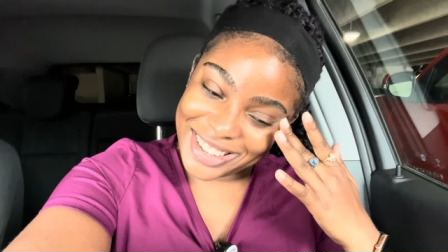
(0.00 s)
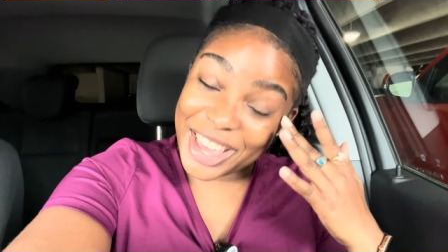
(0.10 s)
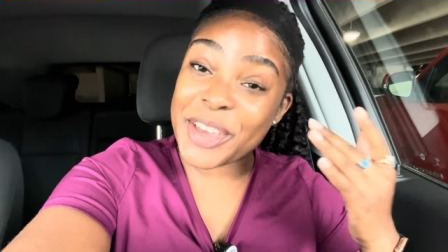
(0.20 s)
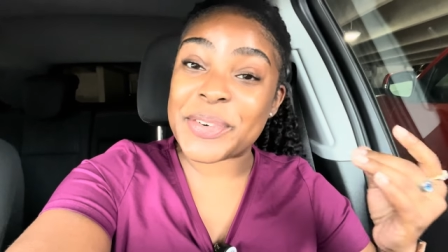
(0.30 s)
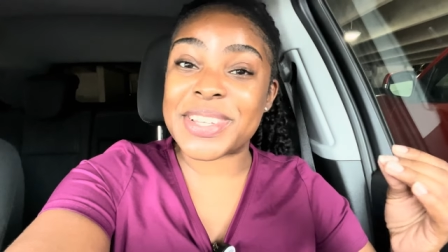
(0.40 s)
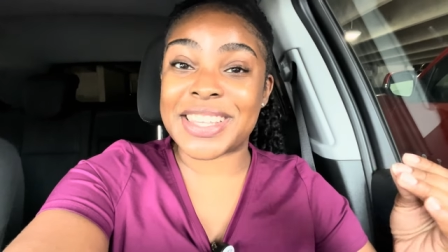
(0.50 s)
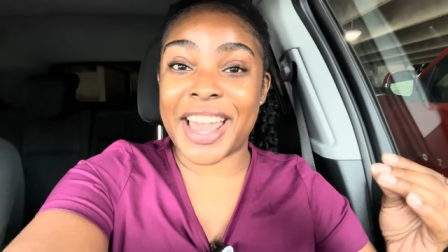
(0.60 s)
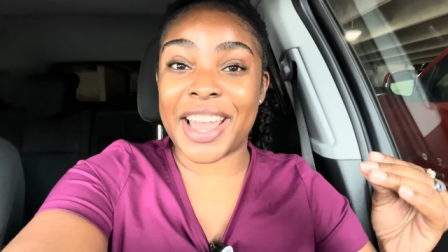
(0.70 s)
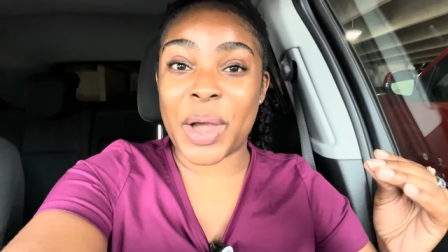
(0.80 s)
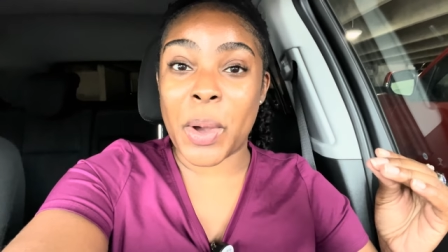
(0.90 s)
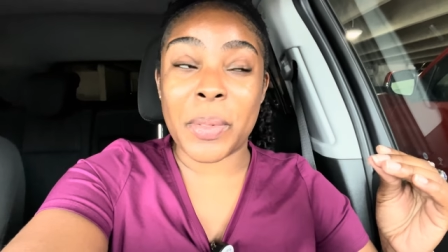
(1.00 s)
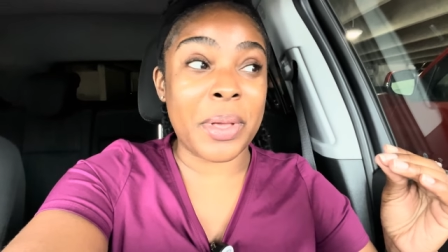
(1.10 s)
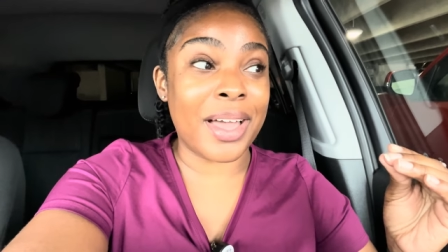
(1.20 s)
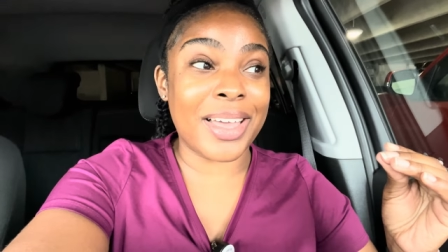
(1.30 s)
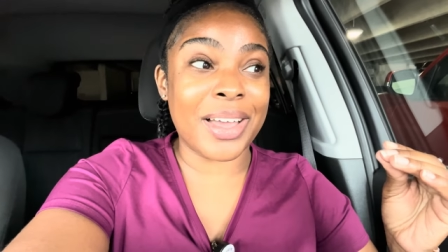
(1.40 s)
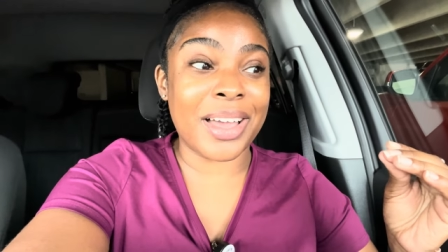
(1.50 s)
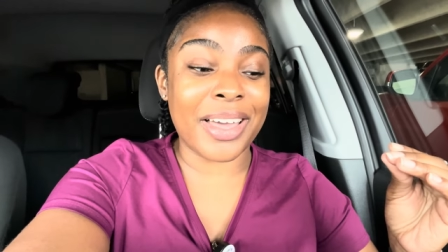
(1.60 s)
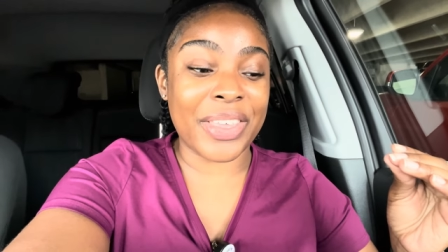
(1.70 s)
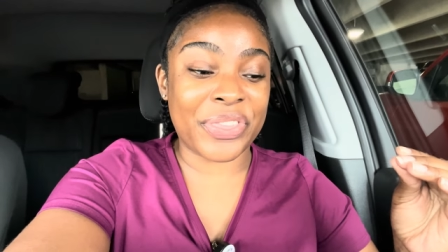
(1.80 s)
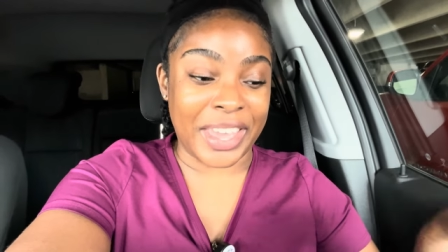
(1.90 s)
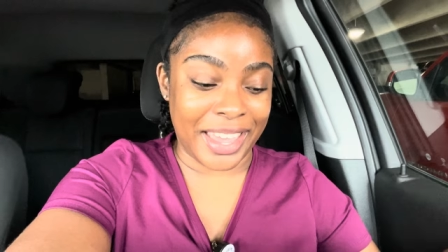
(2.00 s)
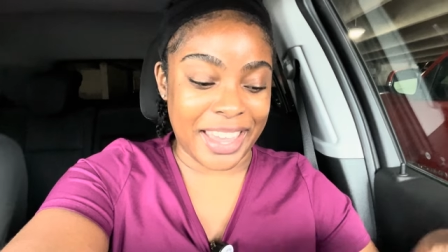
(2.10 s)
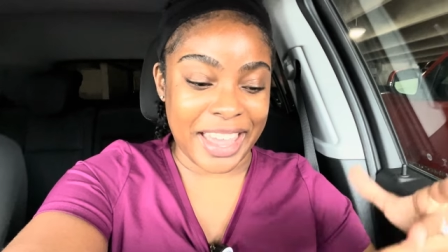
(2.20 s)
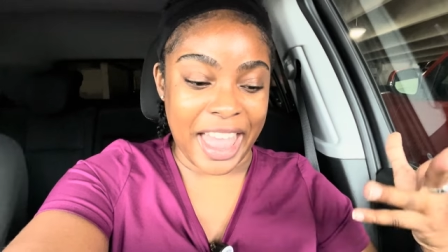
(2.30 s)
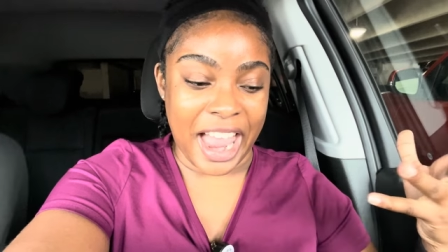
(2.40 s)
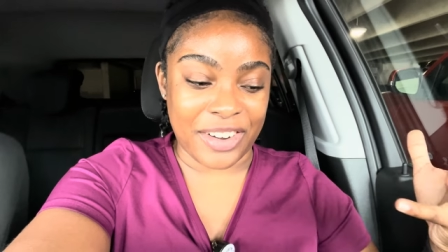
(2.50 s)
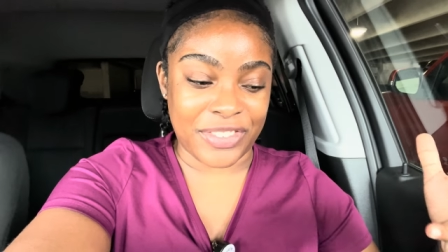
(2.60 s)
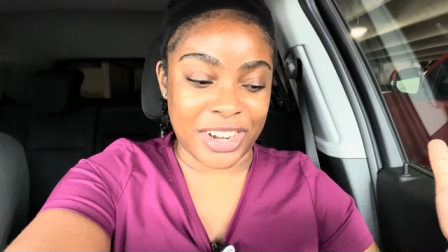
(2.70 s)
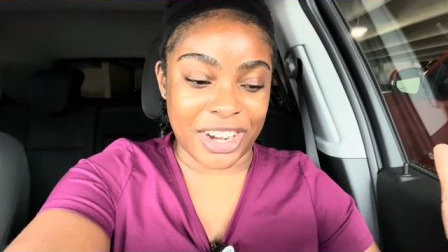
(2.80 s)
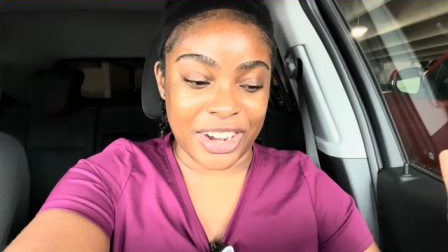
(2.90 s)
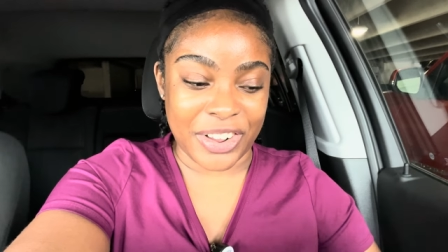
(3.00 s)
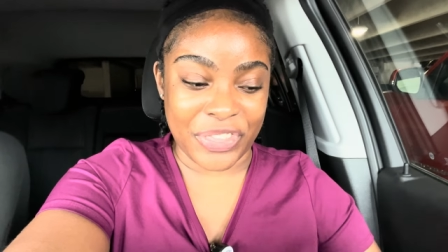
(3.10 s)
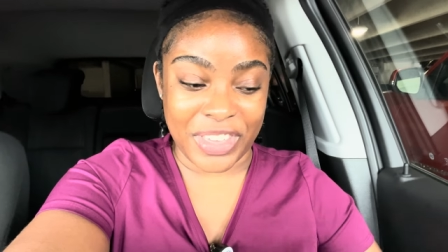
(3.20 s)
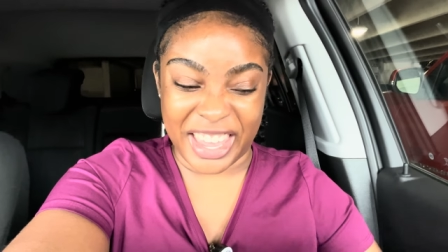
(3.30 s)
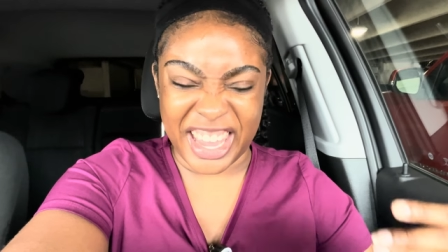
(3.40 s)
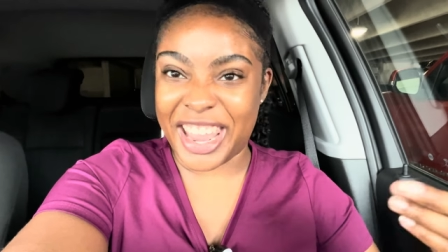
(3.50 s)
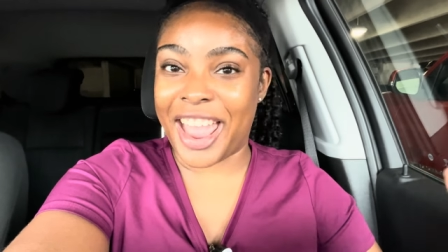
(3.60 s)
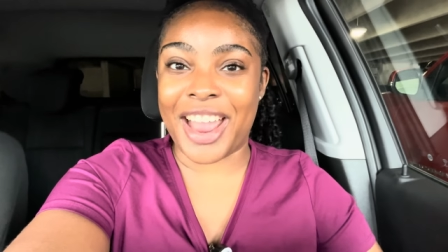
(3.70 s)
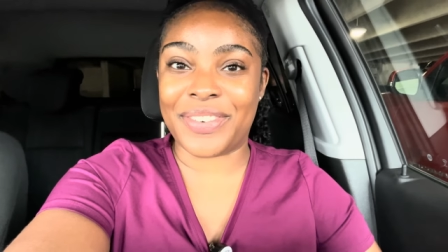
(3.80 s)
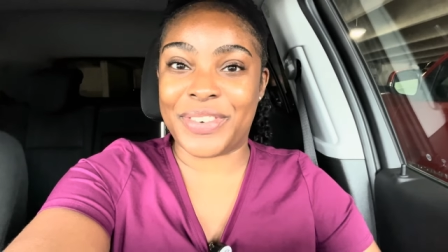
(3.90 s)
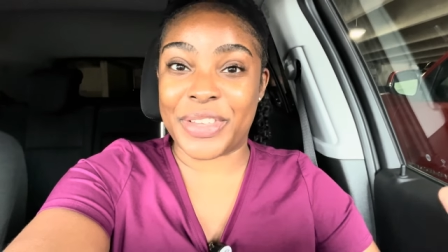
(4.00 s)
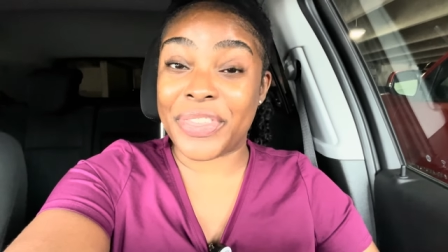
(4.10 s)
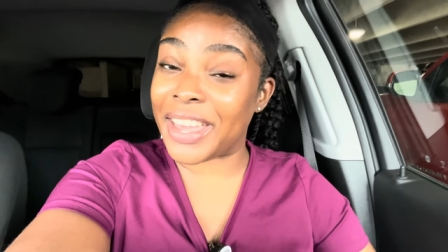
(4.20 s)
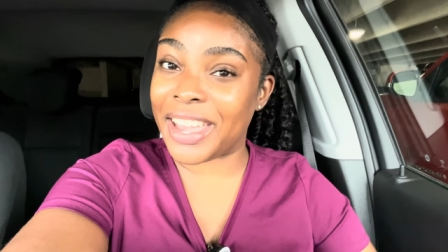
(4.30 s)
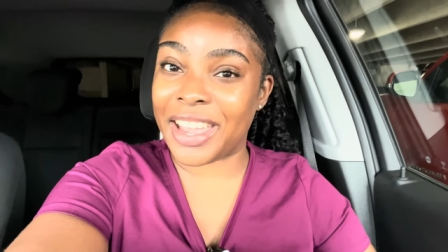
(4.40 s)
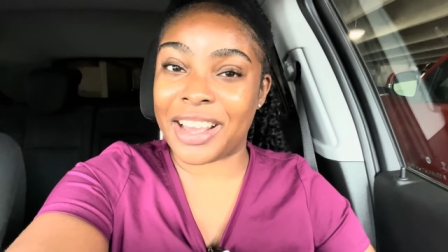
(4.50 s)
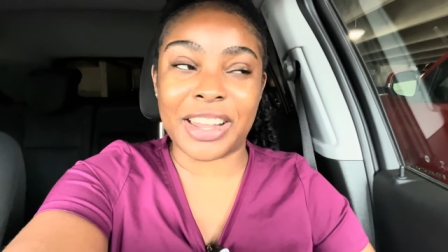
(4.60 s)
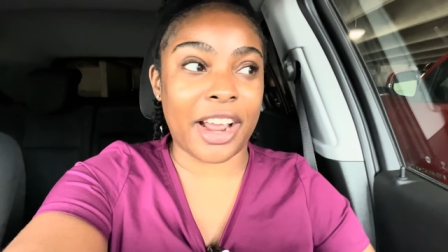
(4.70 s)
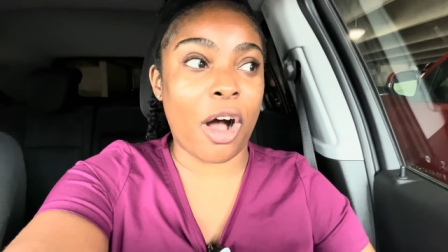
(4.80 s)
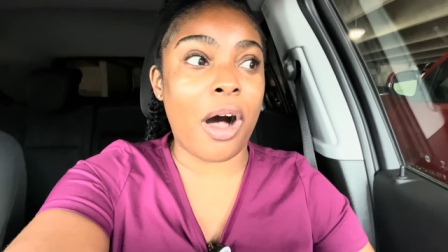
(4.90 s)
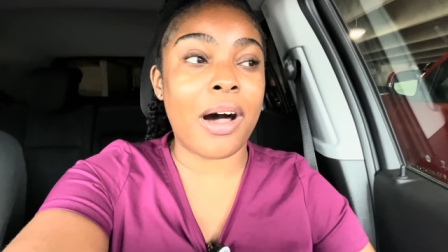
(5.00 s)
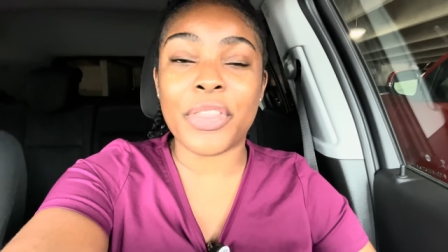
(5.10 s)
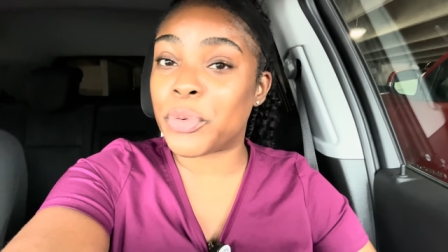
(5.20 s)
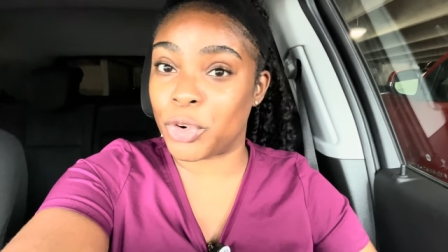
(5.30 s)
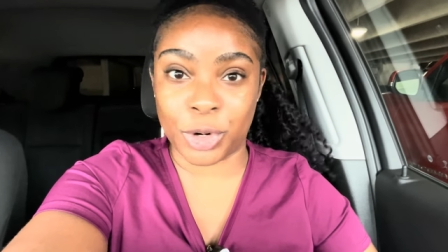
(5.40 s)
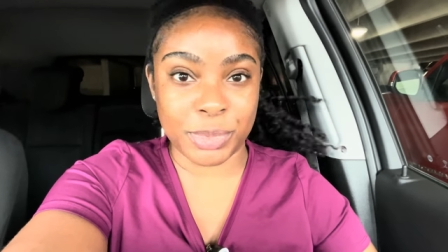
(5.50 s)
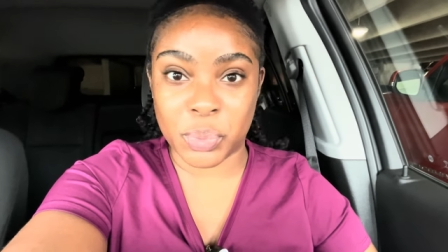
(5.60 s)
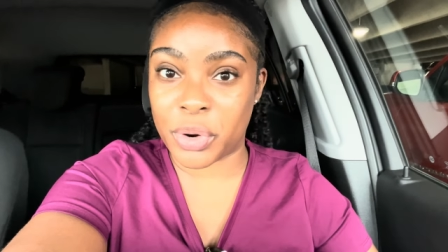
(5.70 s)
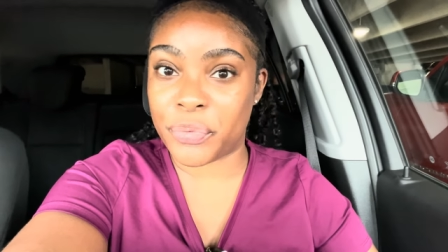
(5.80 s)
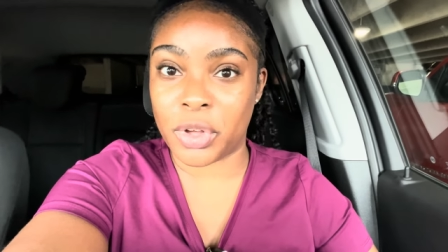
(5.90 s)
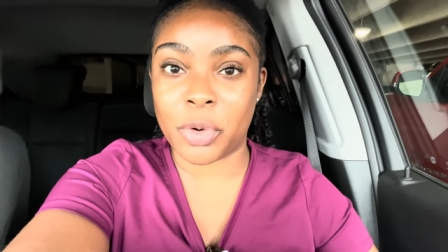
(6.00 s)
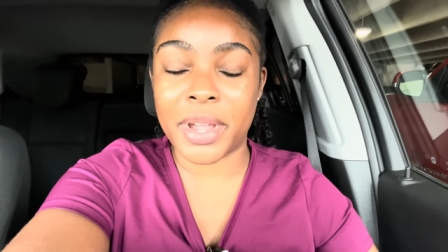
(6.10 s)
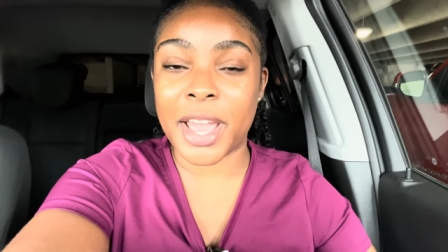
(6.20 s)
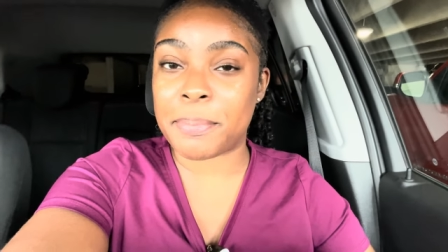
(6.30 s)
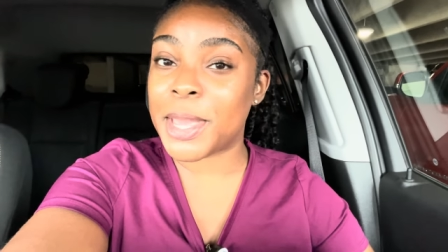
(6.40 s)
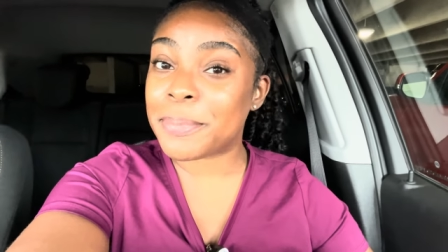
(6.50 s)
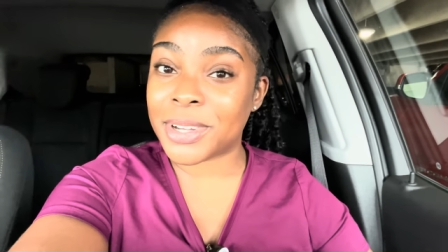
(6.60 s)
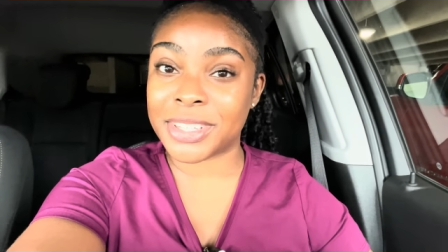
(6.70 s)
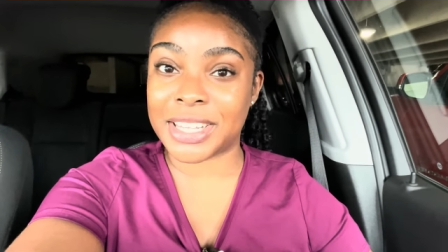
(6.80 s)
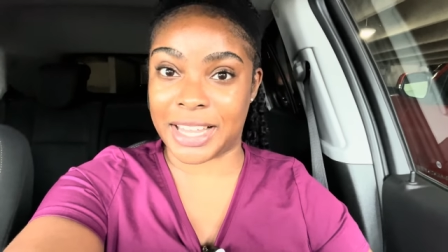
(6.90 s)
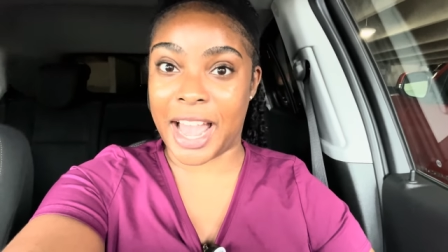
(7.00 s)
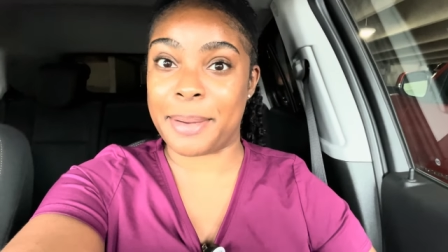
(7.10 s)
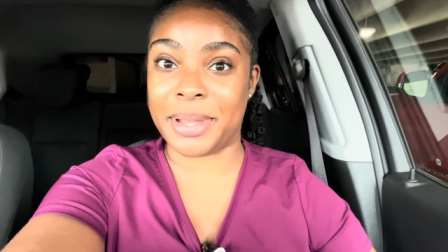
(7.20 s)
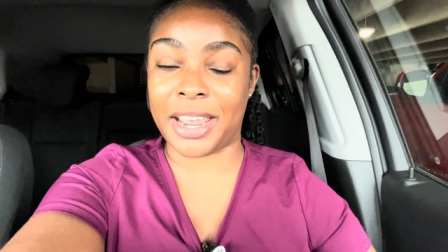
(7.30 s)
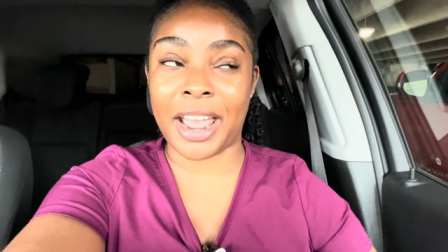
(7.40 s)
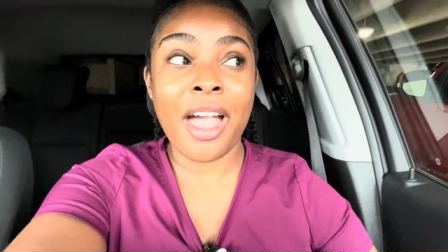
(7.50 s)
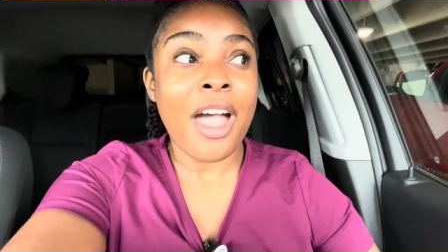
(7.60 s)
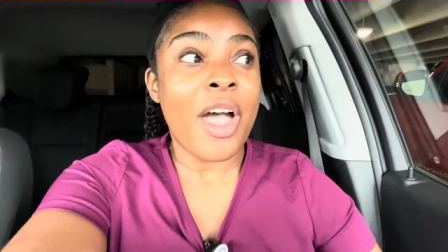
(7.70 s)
it was like thing after thing after thing. Like all the rooms were full. We had people in the lobby.